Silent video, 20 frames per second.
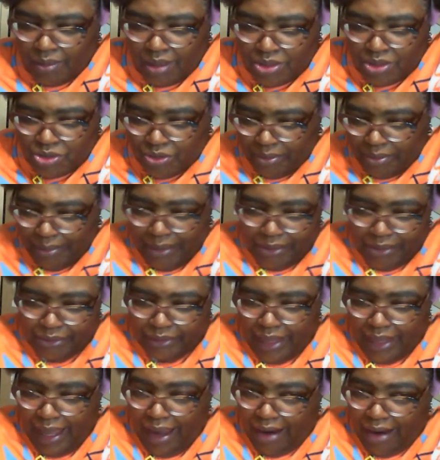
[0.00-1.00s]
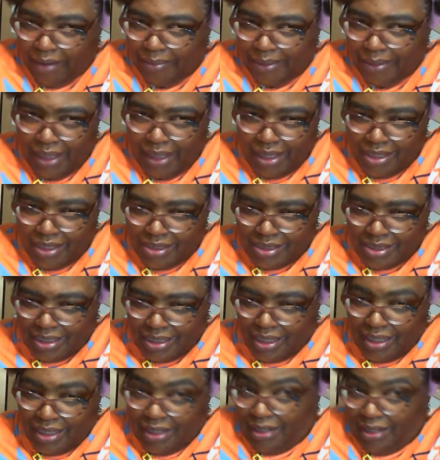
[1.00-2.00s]
trim my own hair, because
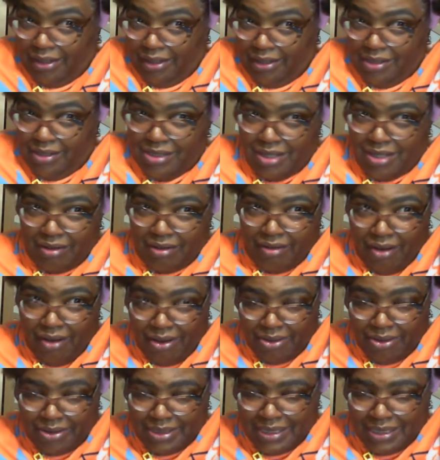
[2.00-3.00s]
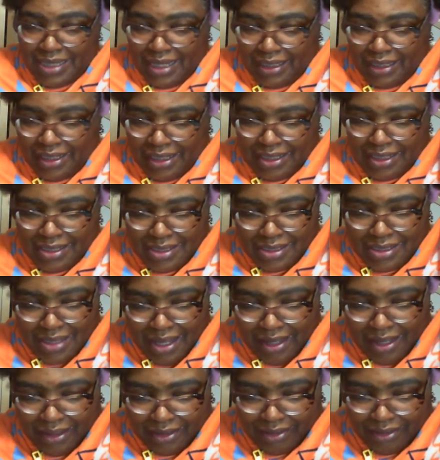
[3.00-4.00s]
it's gonna grow. It's not like it's
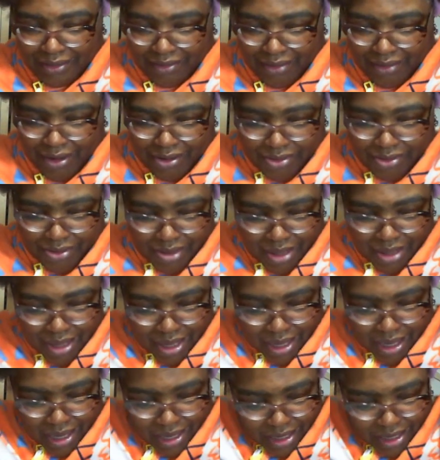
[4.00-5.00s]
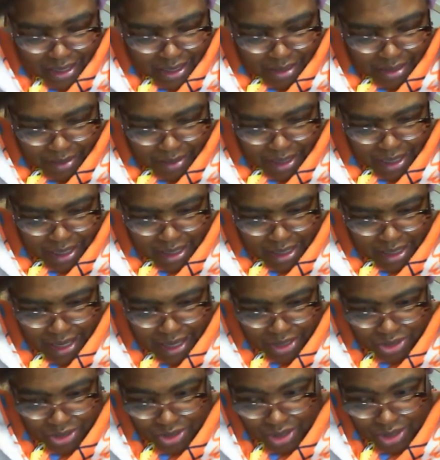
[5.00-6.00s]
not gonna grow. And and
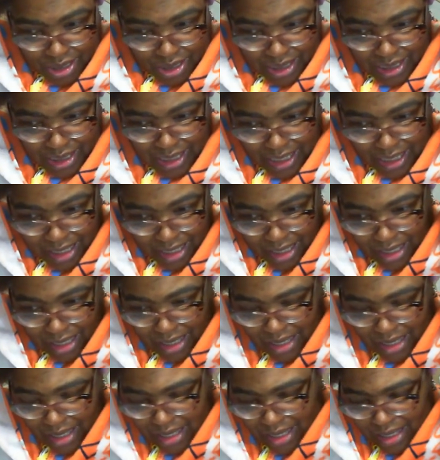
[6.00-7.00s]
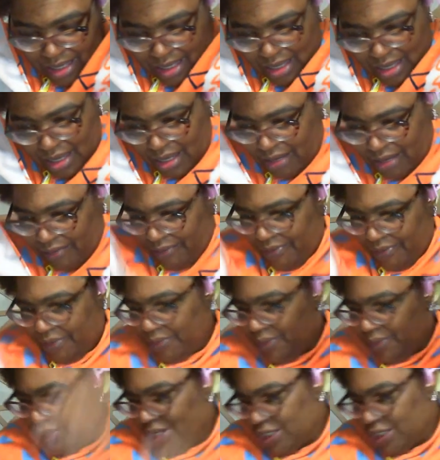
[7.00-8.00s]
as you can see from
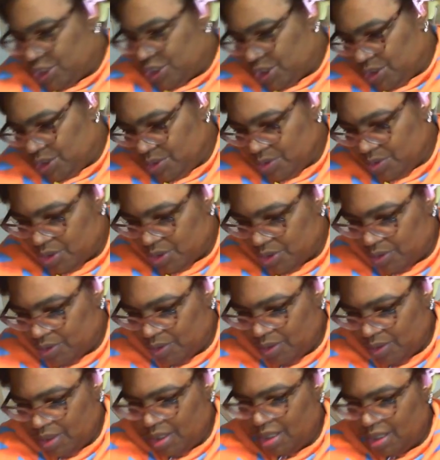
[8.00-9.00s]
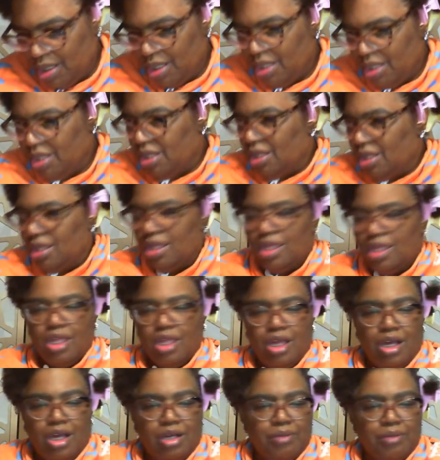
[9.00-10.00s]
what I showed you,
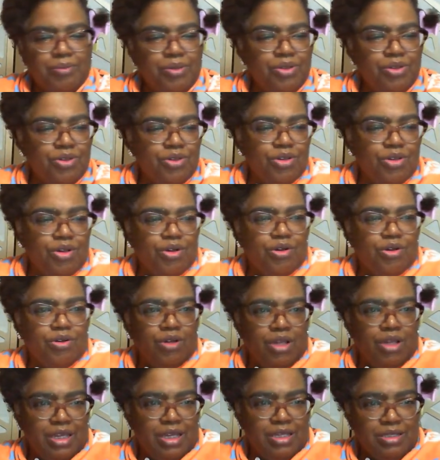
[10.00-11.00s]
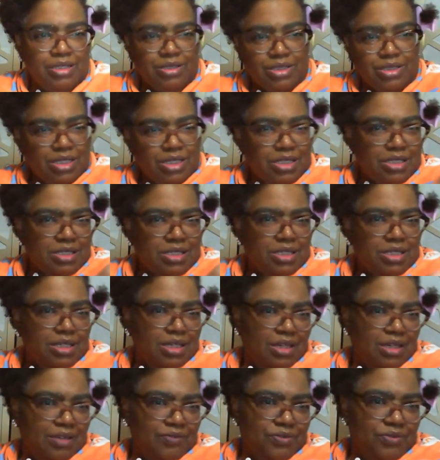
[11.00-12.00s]
you know, it's just,
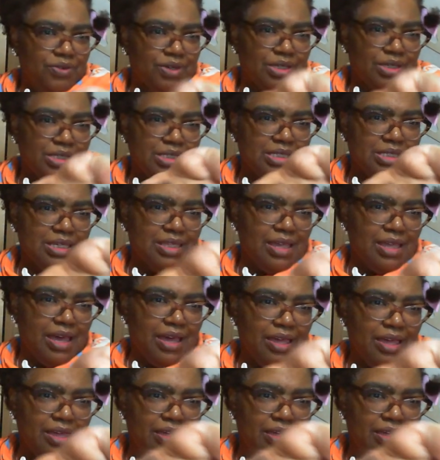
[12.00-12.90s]
if you can see that,